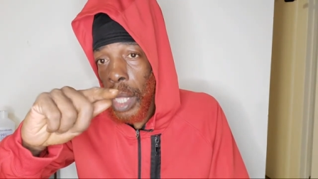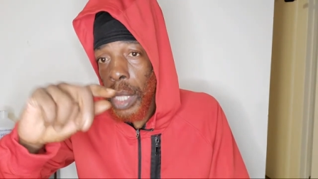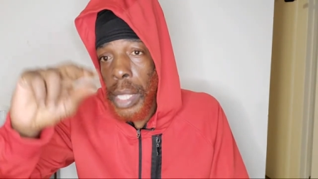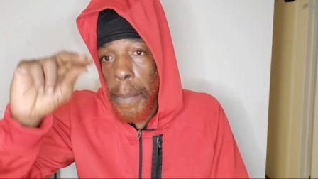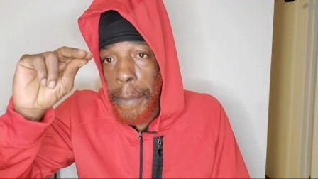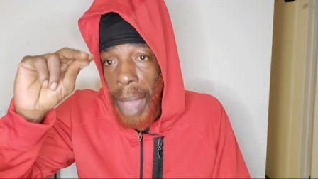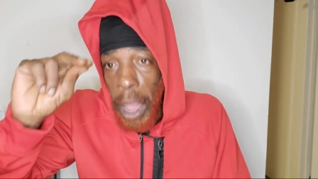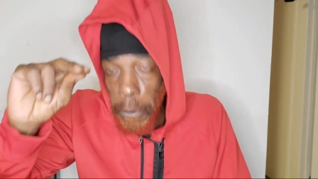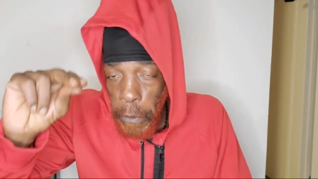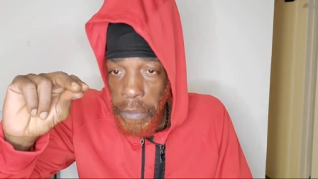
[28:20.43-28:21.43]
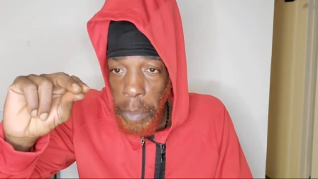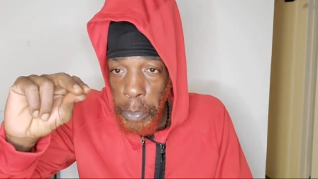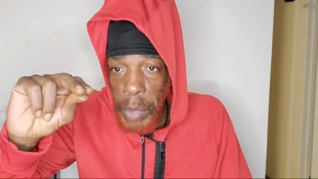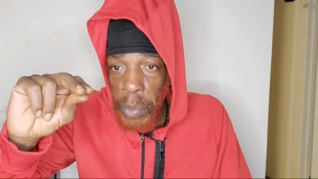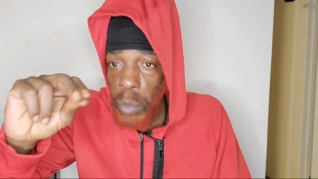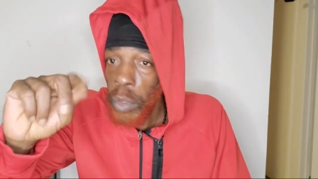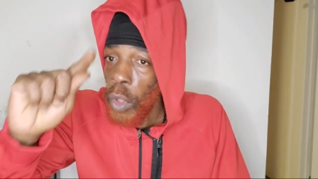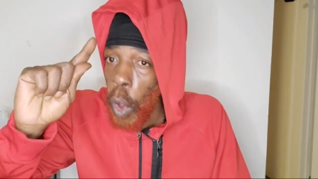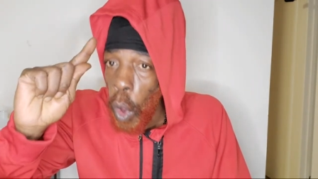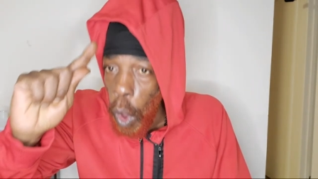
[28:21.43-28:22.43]
The mouth of the people will
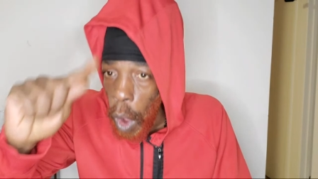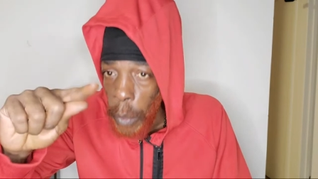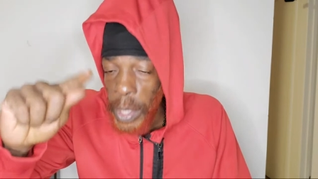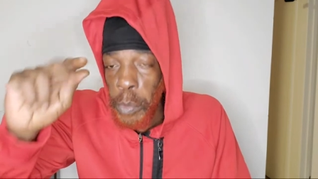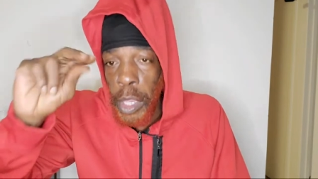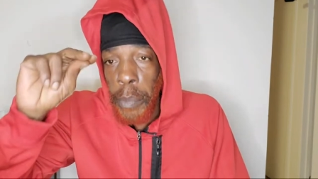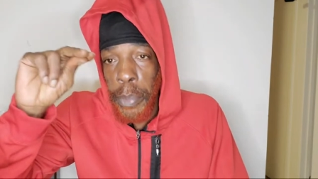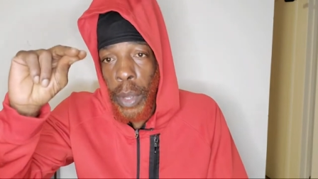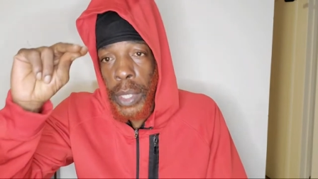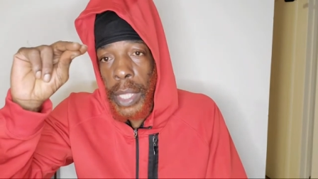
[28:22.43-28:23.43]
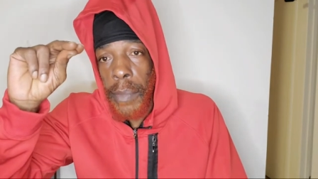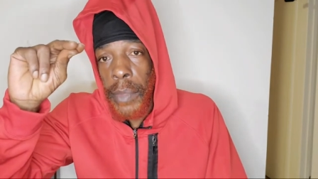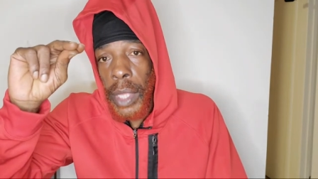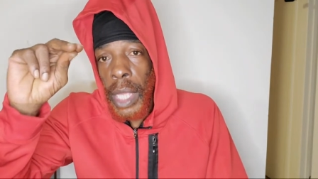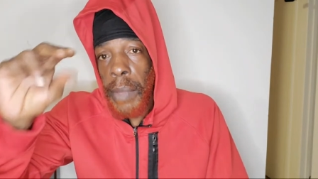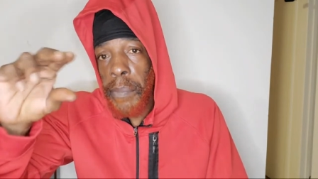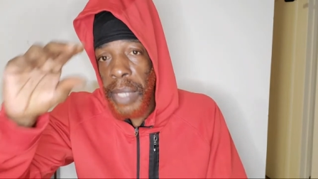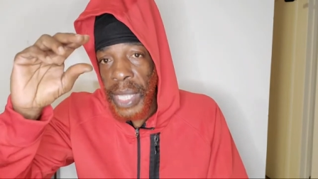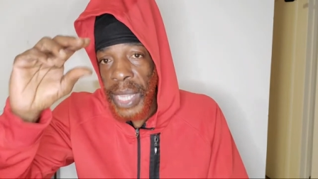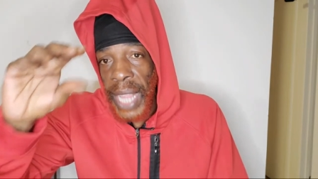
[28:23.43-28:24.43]
always be upon them.
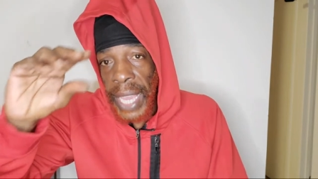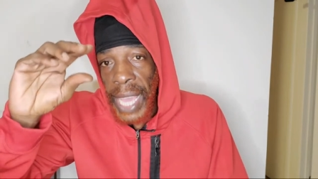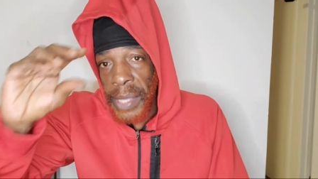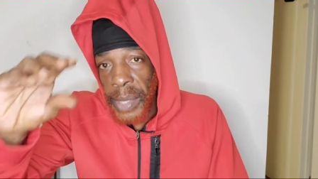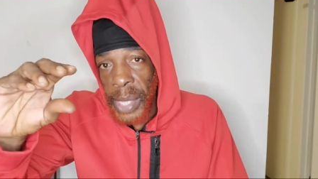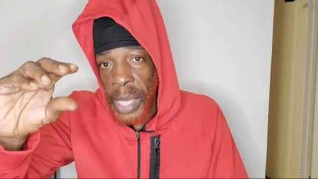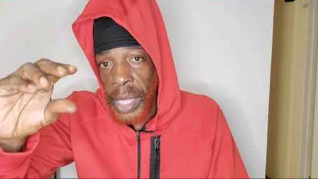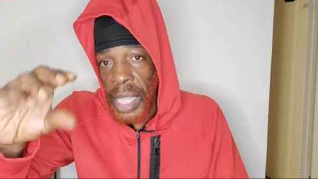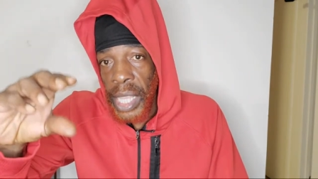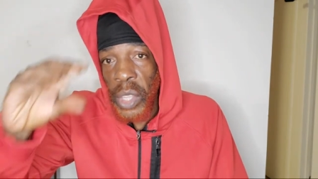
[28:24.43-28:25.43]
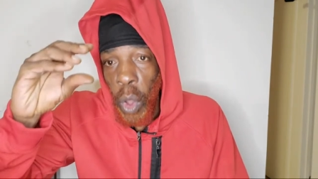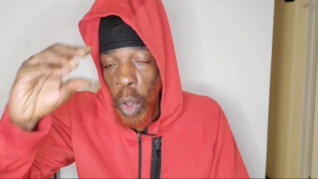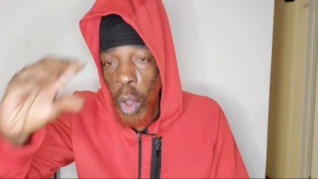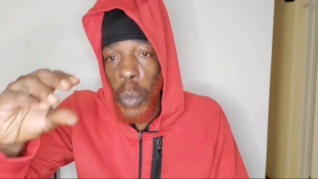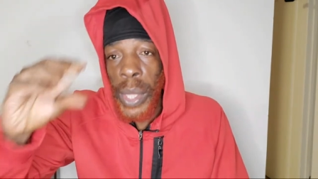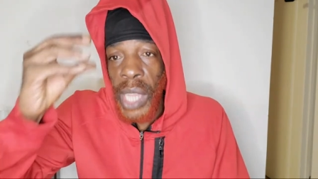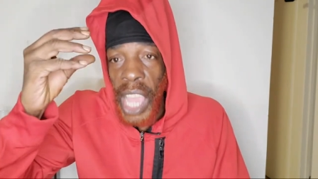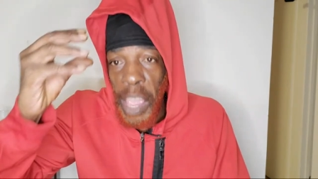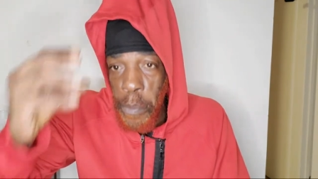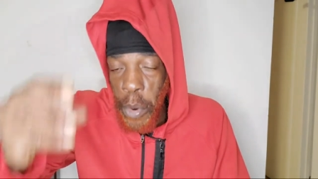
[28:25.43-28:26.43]
Because like I said, there's always
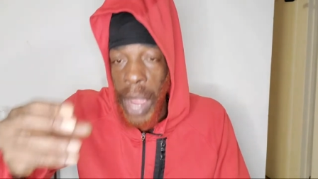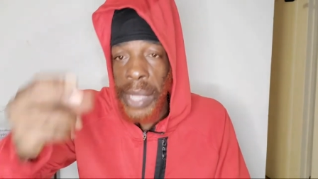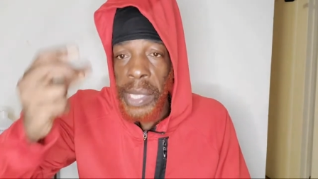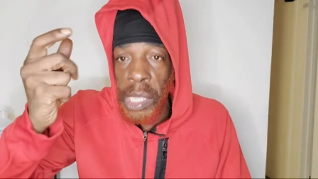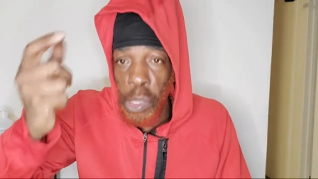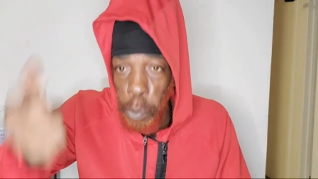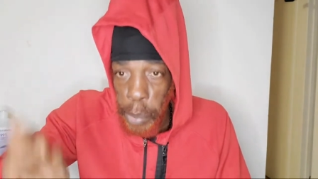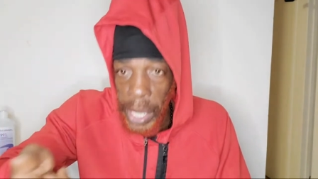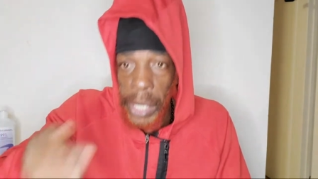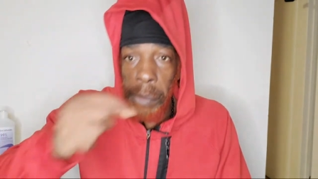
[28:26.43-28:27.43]
a price to pay.